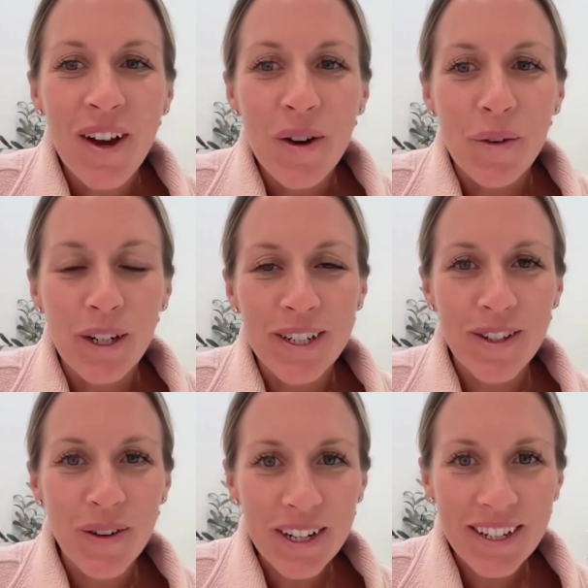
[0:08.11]
We're
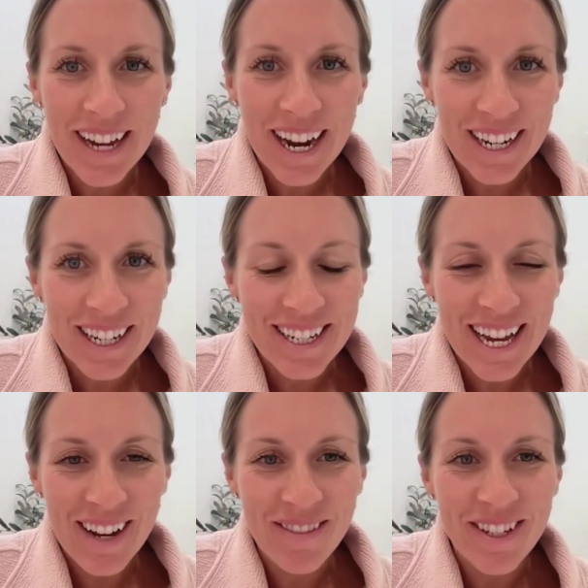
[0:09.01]
so excited to
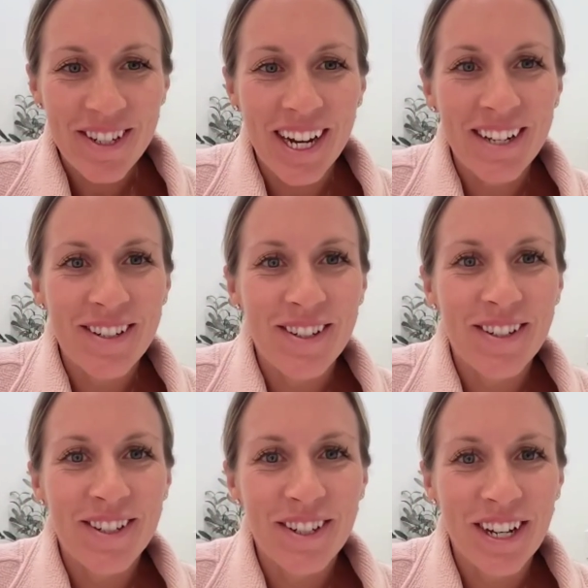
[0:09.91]
have the chance
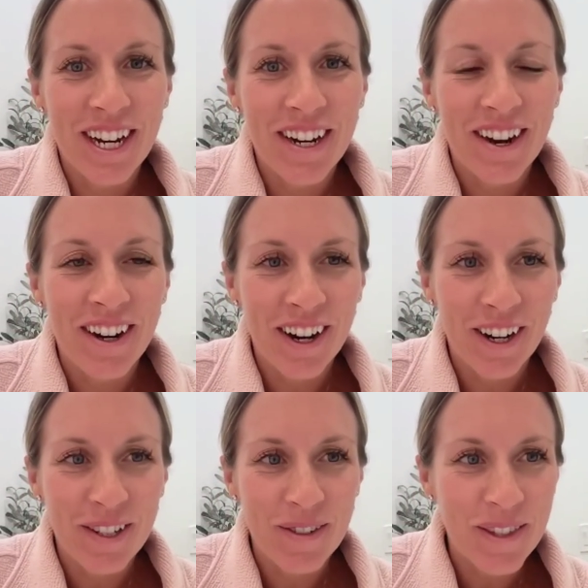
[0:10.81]
to share our
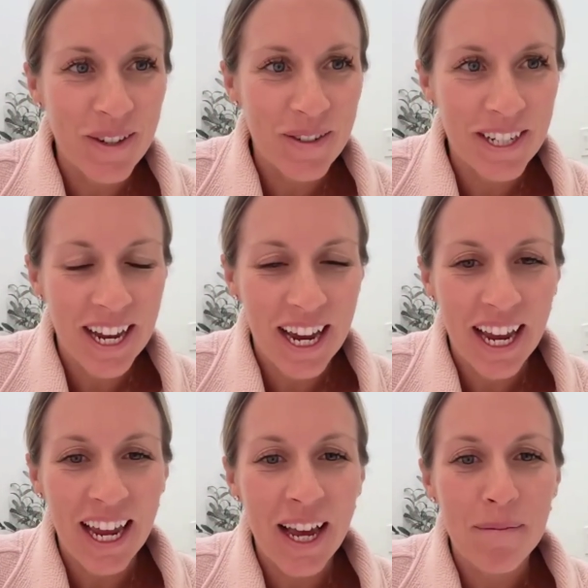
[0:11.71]
hearts with you
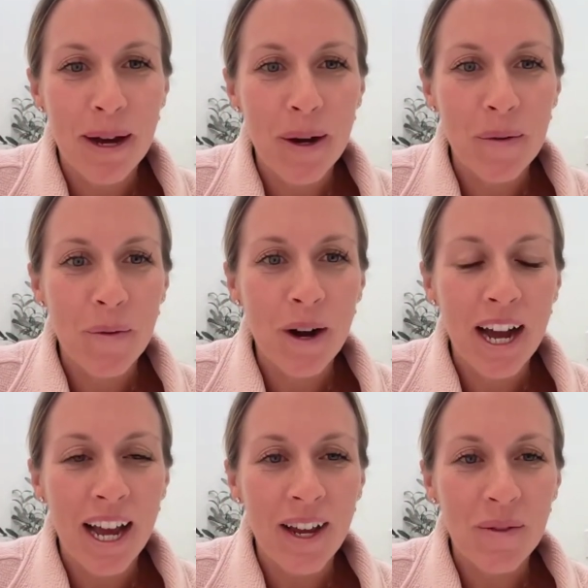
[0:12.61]
tonight about
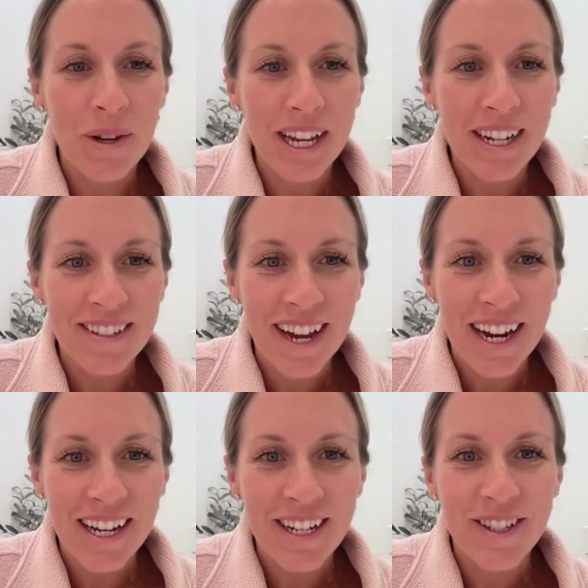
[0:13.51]
why we
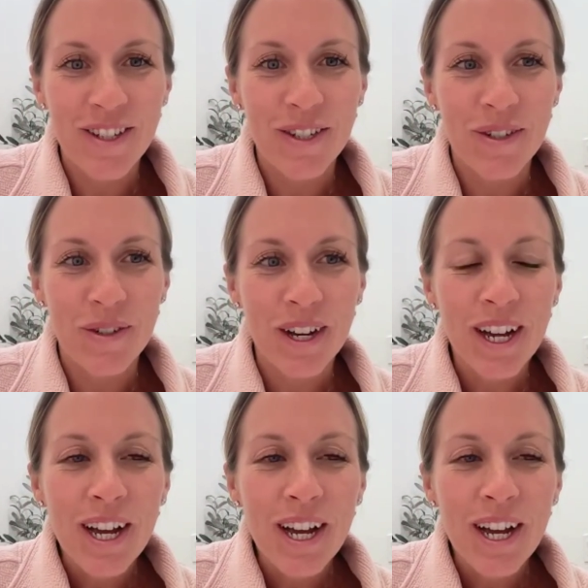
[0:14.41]
decided to